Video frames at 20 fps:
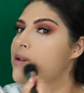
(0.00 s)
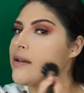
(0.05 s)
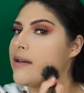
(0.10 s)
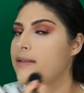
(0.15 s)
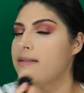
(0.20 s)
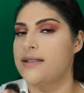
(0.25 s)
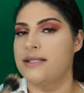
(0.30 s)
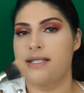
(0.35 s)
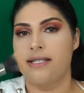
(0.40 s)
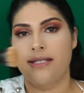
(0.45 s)

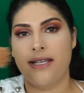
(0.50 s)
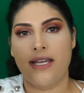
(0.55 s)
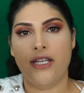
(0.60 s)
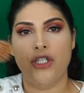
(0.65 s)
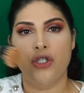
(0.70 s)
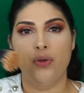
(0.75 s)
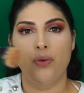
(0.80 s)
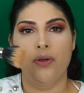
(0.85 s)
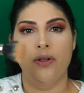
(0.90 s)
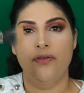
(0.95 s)
And this is a
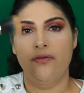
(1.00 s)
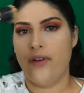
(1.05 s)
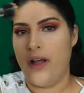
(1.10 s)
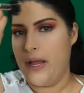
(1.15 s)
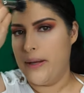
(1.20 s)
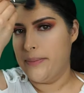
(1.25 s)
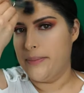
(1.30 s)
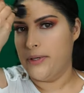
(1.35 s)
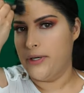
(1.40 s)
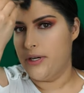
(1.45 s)
dual
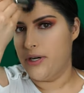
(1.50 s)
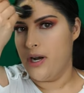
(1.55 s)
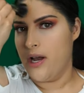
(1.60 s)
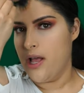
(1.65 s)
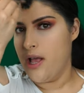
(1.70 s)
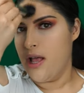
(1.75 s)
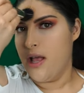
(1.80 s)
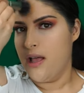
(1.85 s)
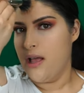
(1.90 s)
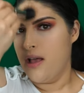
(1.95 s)
fiber
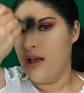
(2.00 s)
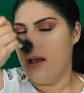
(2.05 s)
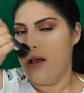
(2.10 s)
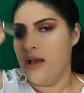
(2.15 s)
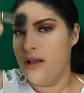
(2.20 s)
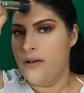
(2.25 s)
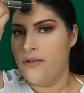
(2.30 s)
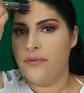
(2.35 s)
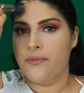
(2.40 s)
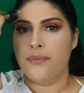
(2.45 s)

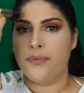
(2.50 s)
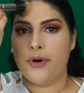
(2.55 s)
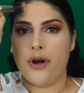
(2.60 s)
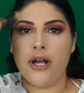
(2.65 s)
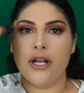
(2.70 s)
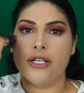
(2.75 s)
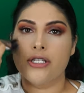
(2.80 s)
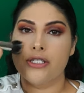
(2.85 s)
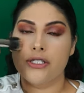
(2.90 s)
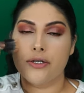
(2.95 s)

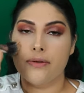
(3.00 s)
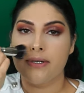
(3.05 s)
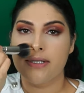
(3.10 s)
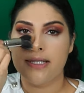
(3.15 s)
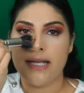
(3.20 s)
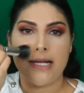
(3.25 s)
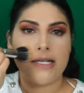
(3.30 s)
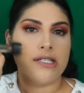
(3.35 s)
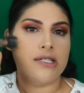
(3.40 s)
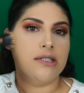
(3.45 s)
brush, so it's
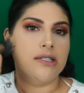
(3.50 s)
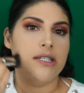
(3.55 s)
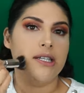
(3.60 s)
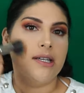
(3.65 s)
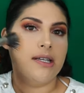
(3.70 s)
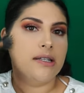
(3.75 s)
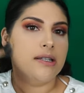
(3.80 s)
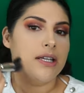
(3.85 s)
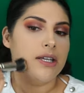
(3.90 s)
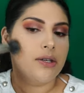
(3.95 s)

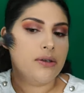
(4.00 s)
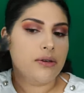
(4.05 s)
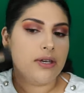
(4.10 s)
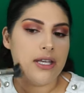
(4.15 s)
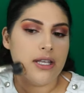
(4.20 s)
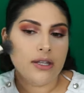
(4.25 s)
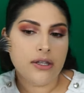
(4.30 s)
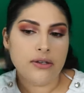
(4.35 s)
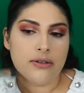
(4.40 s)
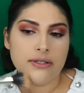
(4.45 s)
actually, like, you
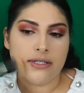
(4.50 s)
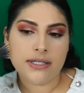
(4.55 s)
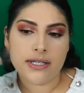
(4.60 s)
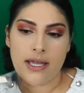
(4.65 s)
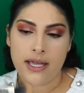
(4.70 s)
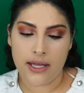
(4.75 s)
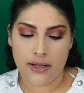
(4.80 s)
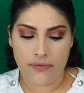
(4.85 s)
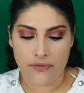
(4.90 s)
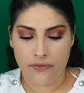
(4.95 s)
can use
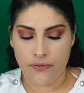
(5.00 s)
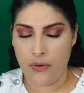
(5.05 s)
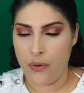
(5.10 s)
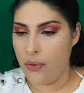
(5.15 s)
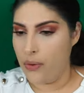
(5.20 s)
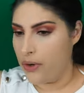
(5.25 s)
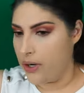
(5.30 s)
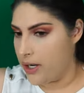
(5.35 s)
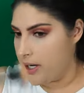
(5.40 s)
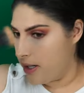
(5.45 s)
it
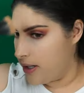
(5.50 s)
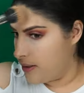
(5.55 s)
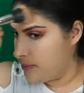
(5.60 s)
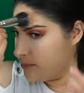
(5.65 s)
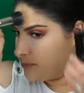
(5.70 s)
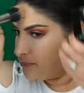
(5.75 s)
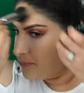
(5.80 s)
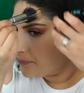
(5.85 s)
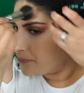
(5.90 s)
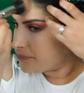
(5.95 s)
for
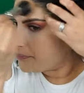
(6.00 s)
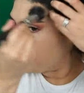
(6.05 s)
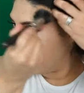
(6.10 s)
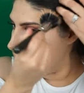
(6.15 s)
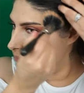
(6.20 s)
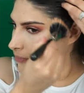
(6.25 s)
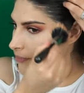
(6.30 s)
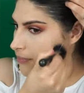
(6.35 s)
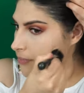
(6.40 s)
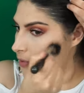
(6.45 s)

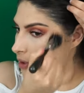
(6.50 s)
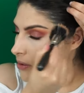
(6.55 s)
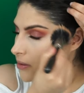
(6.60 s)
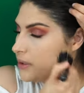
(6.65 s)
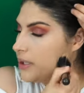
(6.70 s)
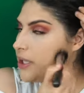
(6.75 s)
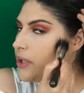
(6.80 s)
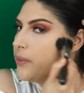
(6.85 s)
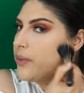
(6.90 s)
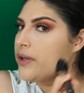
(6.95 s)

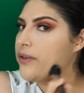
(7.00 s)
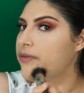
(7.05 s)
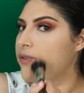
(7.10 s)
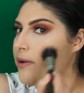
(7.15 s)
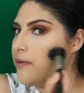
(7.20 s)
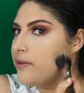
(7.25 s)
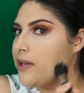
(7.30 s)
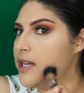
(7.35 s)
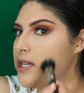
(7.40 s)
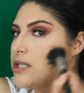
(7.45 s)
liquid
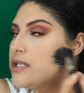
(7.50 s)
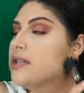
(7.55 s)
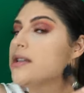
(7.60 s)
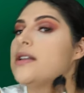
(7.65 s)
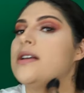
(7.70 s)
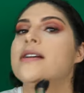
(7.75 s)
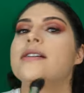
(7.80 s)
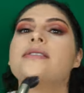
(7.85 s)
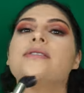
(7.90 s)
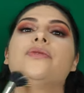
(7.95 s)
foundation
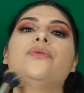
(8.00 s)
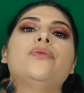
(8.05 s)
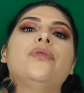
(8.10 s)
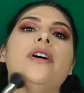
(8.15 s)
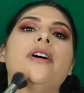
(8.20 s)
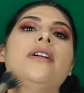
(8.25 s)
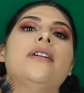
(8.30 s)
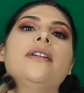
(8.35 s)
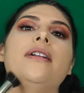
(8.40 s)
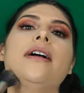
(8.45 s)
as
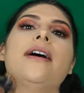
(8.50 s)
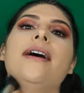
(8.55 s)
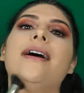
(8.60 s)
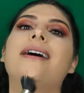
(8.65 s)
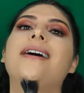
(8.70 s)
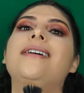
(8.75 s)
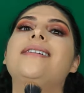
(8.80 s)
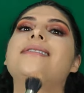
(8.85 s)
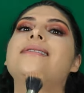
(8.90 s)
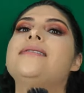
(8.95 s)
well
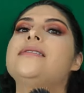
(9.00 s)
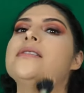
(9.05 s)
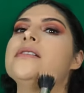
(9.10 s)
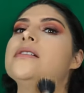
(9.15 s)
as...